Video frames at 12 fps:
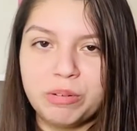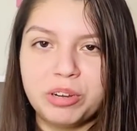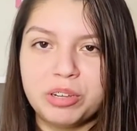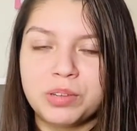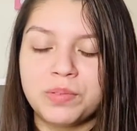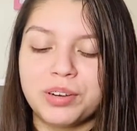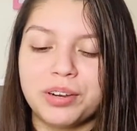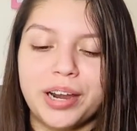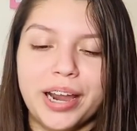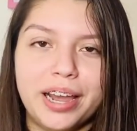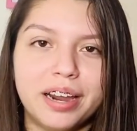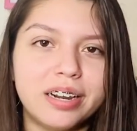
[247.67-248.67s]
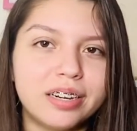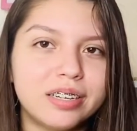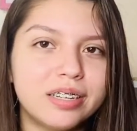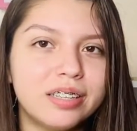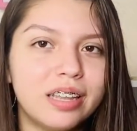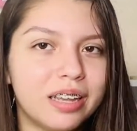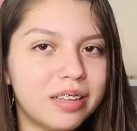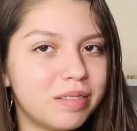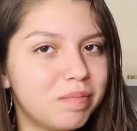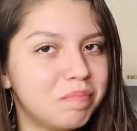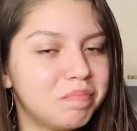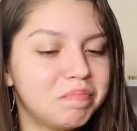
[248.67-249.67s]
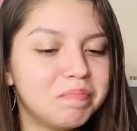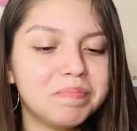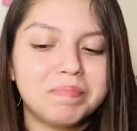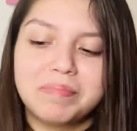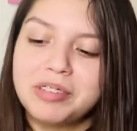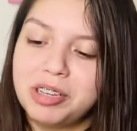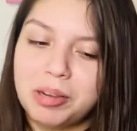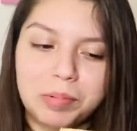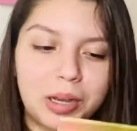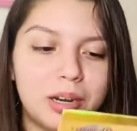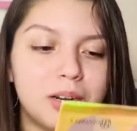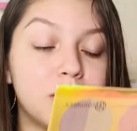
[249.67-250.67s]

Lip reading: you would use for your hair, like, so I'm kind of